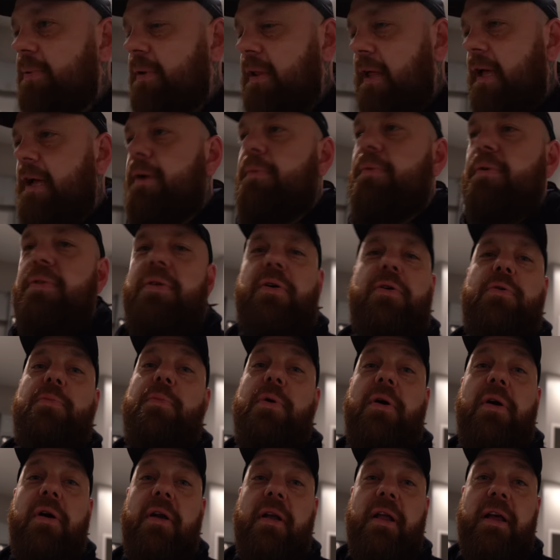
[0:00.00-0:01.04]
playing with
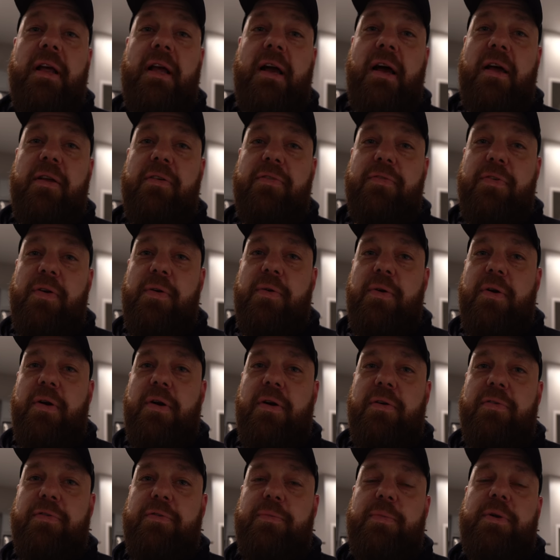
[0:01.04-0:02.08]
Omar and I got a phone
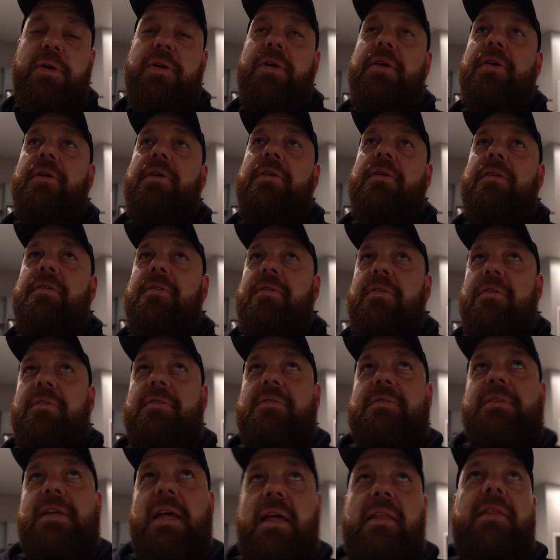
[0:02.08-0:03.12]
call from Ern
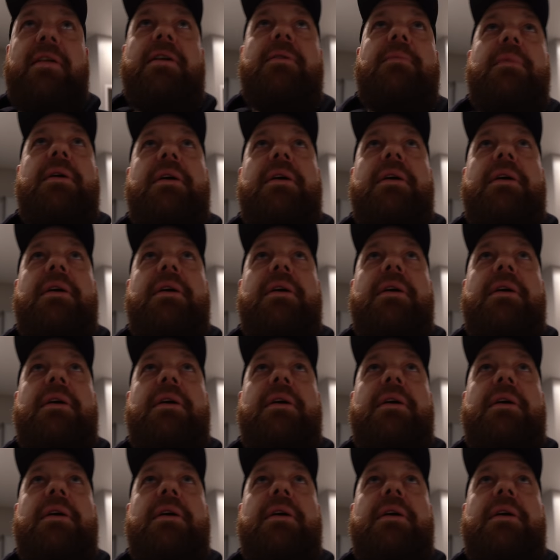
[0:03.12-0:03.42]
telling